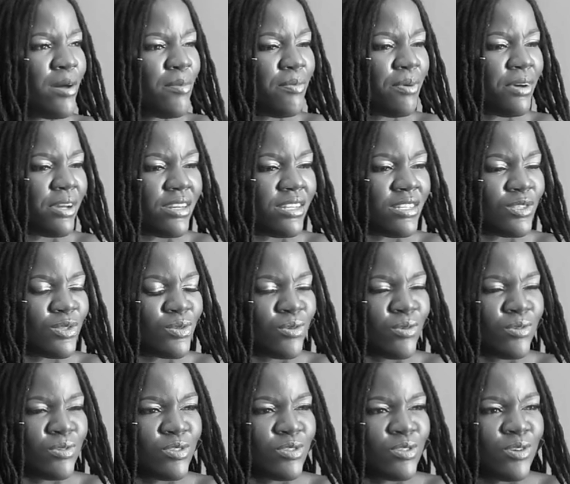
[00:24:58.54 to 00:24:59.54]
But it's
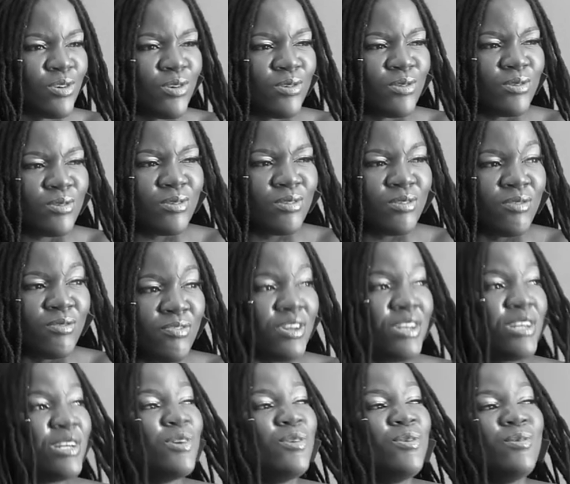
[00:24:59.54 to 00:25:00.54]
also
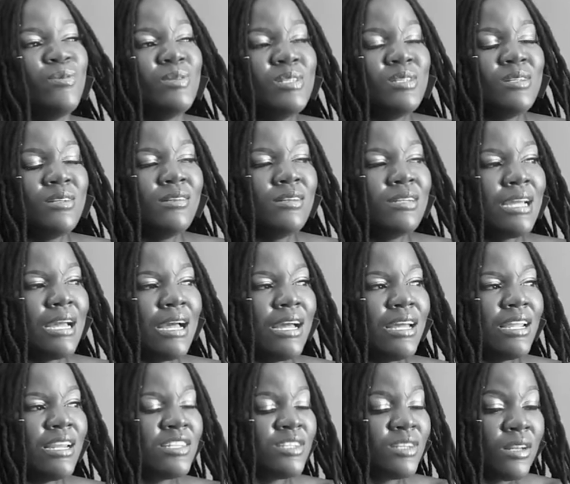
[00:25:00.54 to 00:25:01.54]
very cool to look
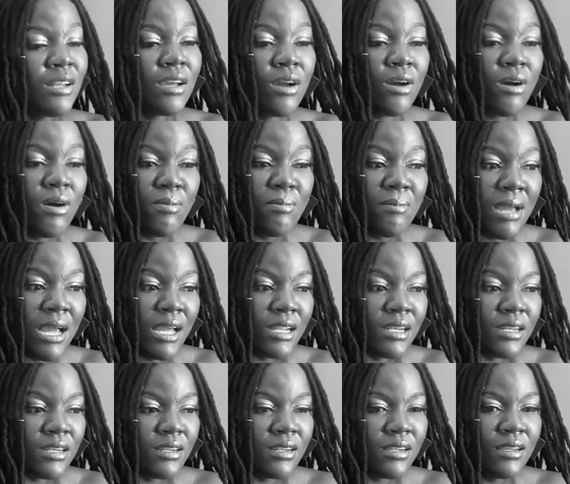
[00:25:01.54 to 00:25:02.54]
at and you're like, oh
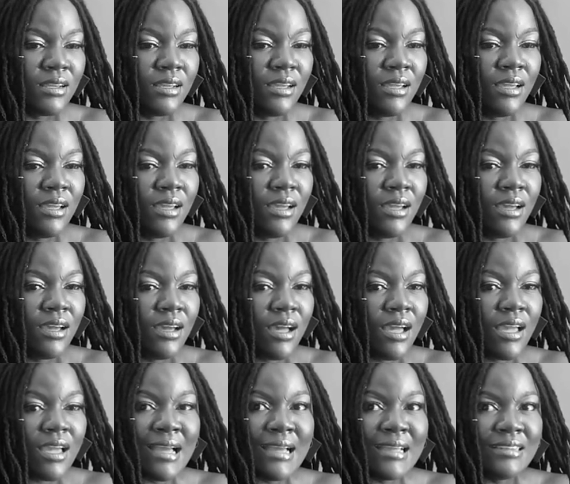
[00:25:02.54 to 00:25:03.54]
man,
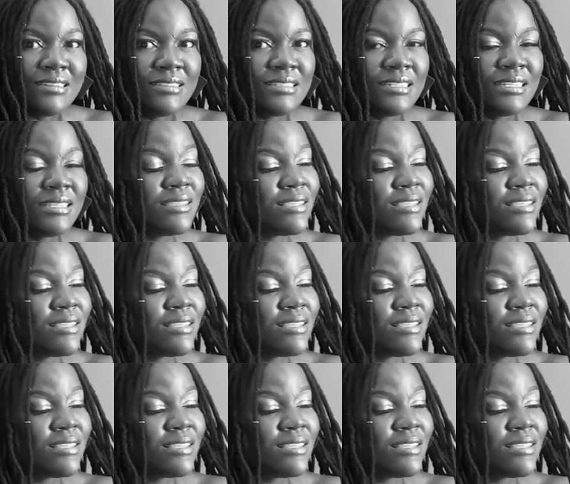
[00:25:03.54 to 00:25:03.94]
I kind of did